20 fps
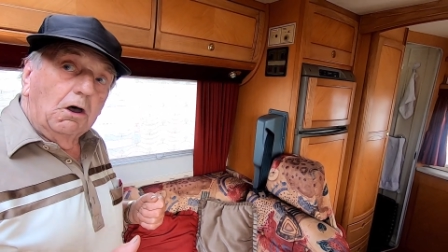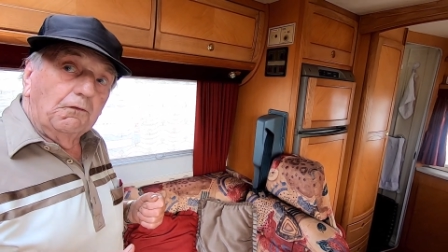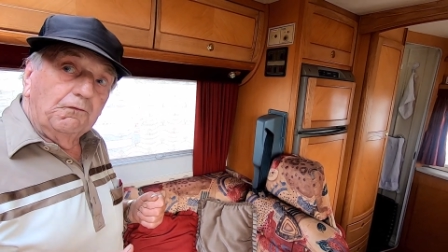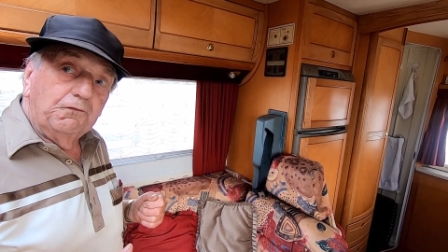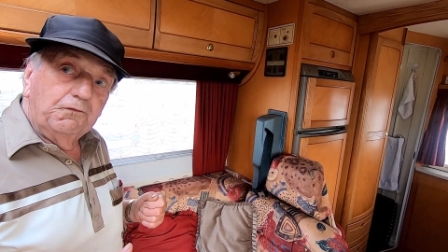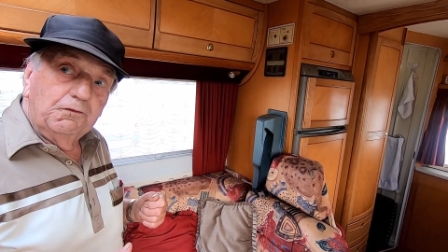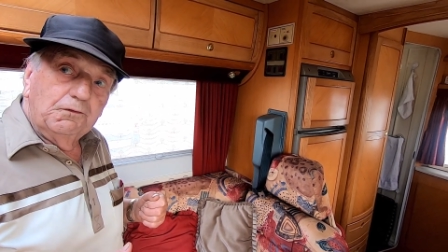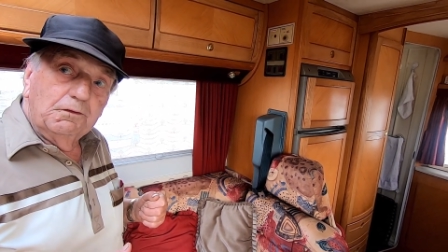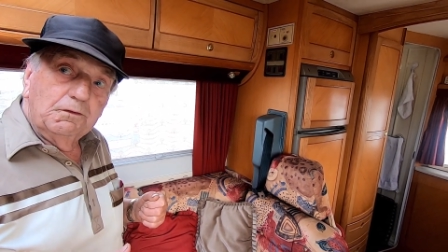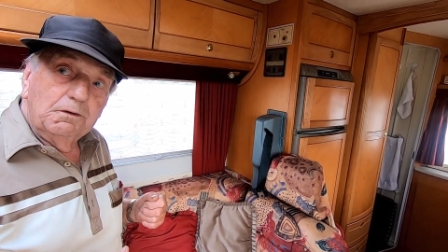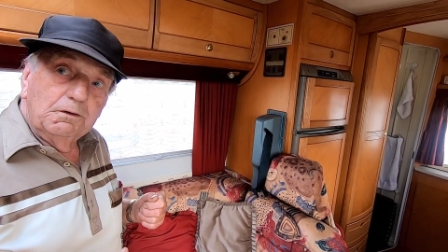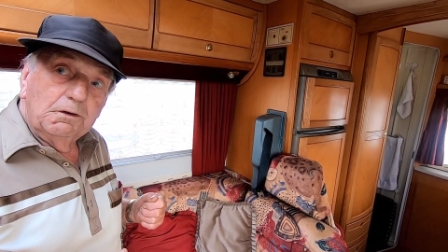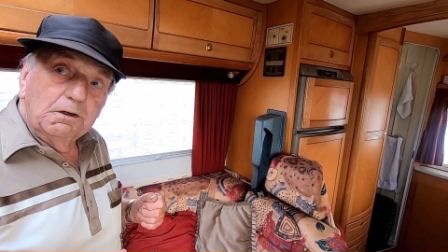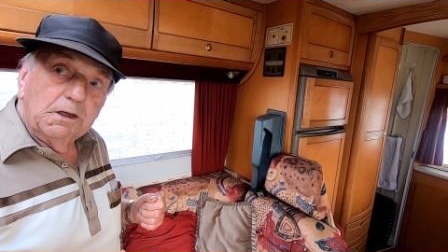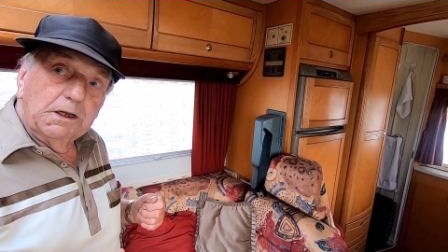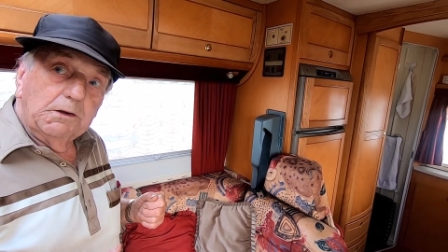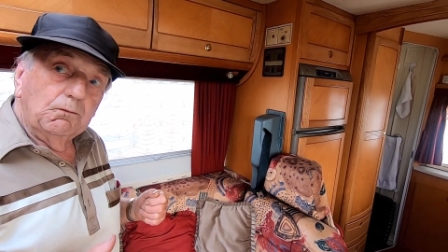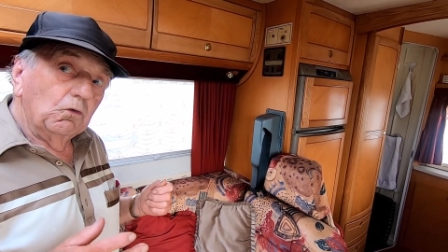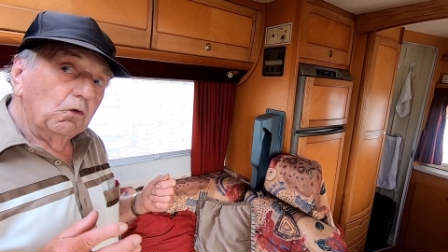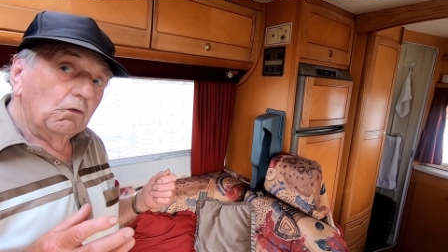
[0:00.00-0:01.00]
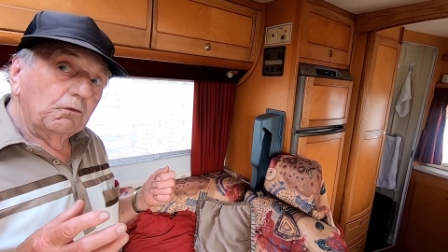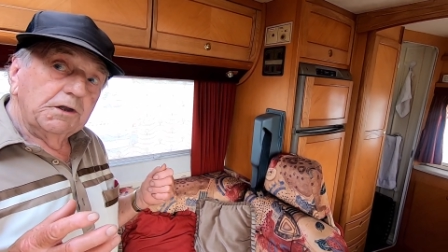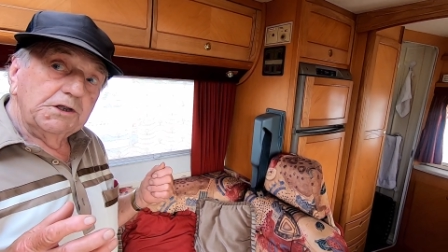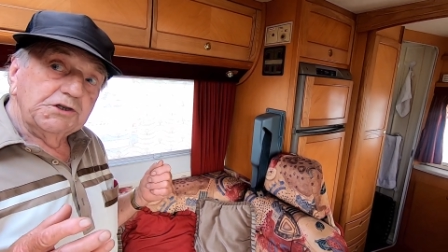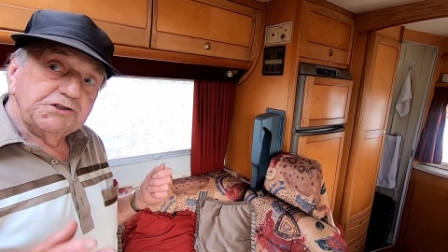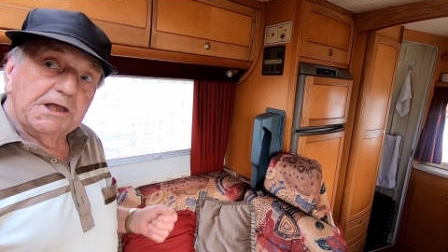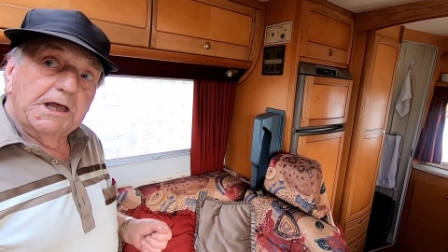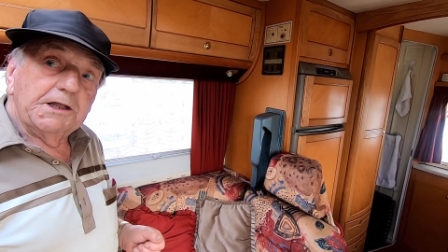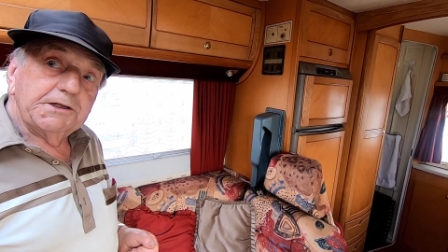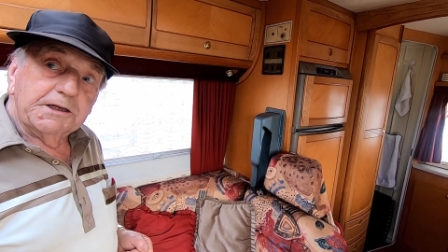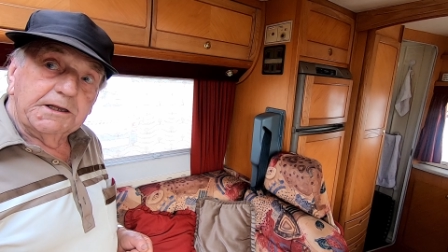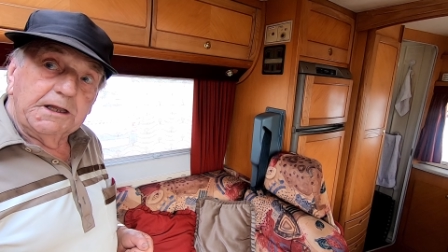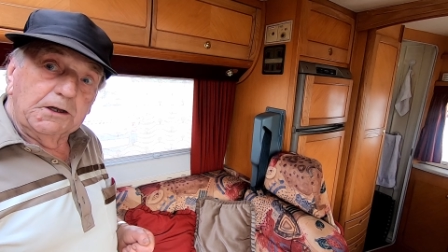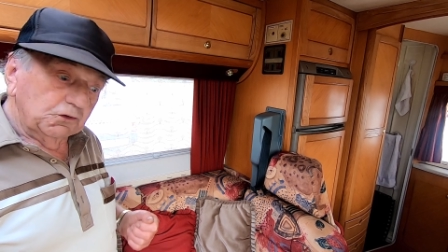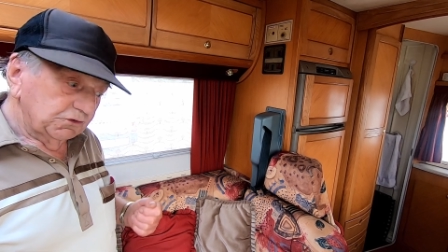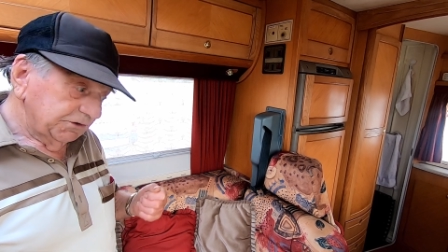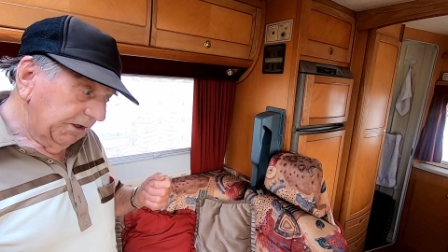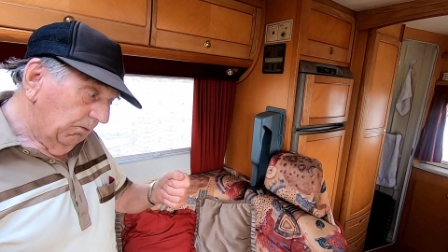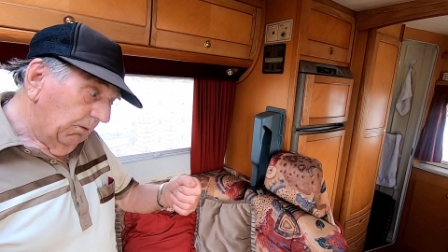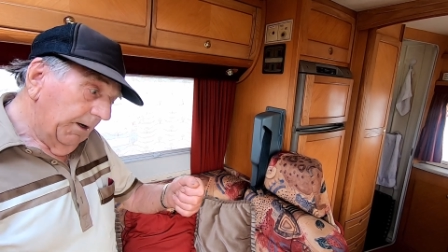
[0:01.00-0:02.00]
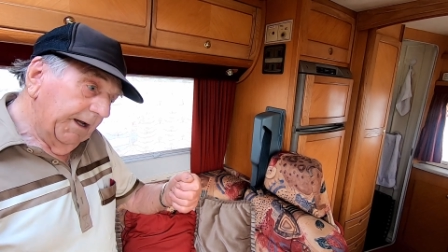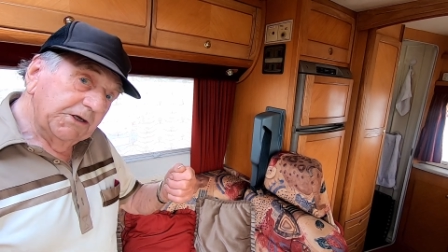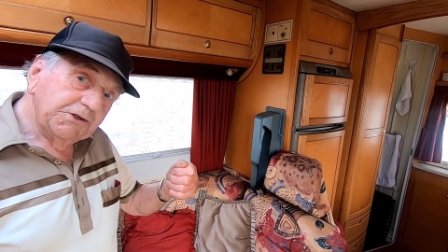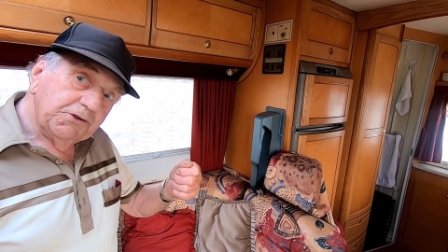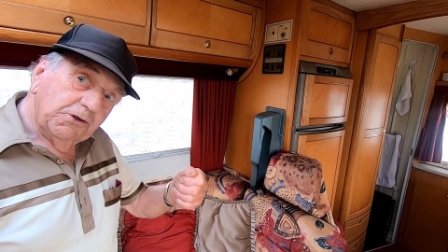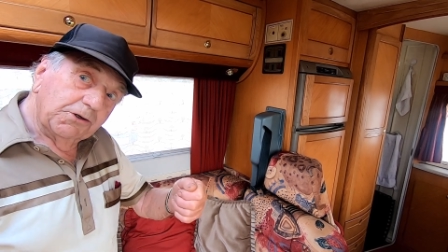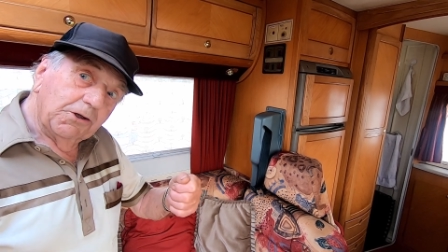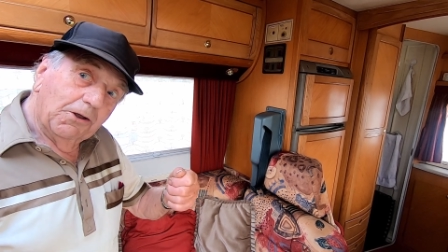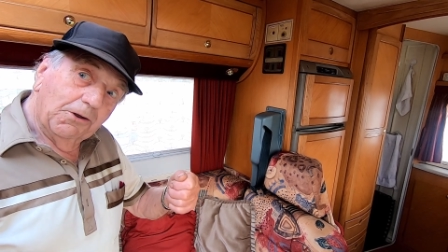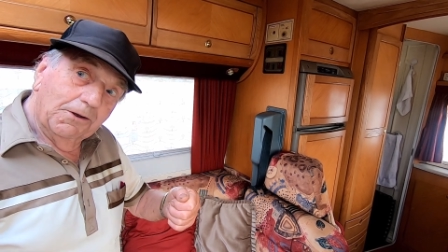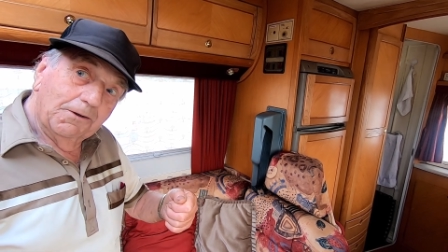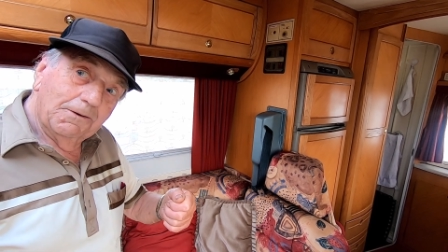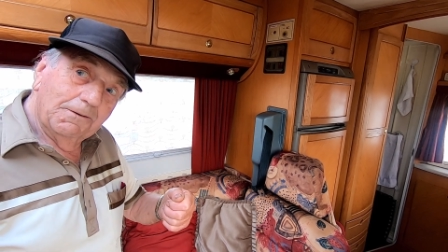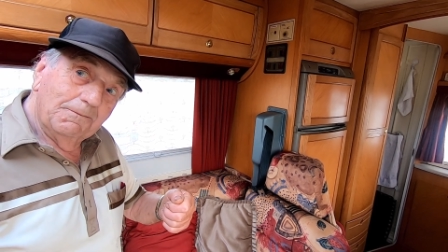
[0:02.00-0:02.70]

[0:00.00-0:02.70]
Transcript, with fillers: off, yeah, it won't restart again because that wire was on.